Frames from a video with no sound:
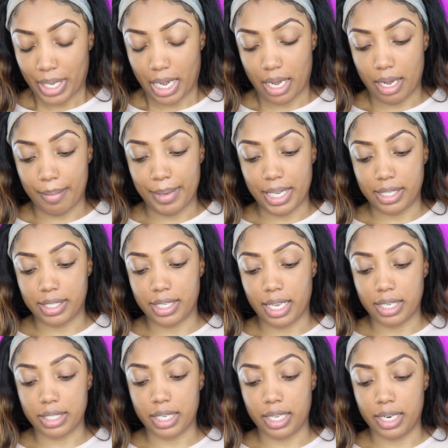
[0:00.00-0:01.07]
It
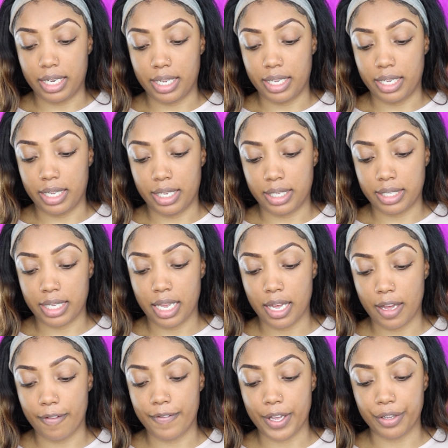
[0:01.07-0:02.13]
says it is
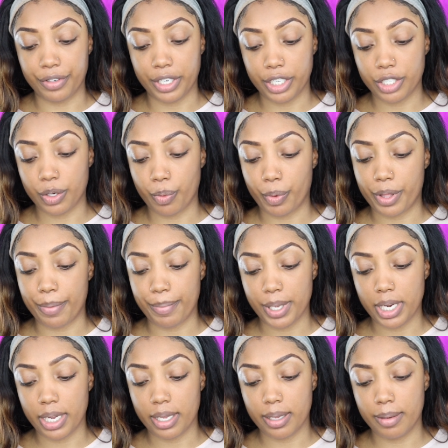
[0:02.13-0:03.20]
a foundation with
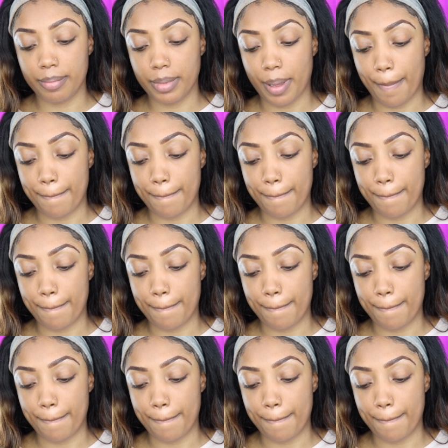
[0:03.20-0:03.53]
medium